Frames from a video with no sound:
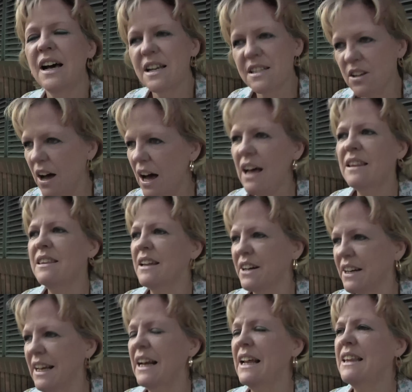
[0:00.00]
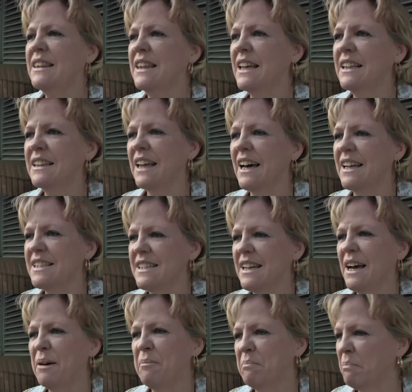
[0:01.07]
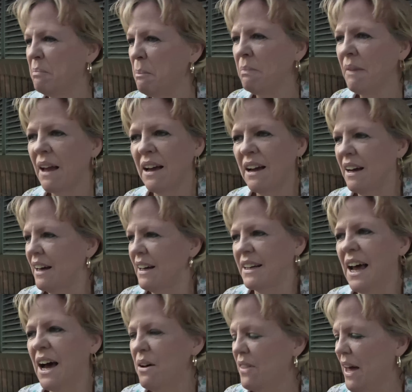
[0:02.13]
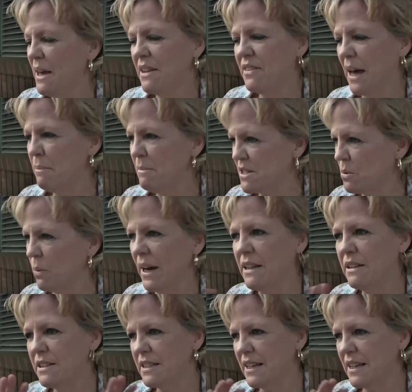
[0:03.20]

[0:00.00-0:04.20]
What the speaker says: So I really think that, they must wait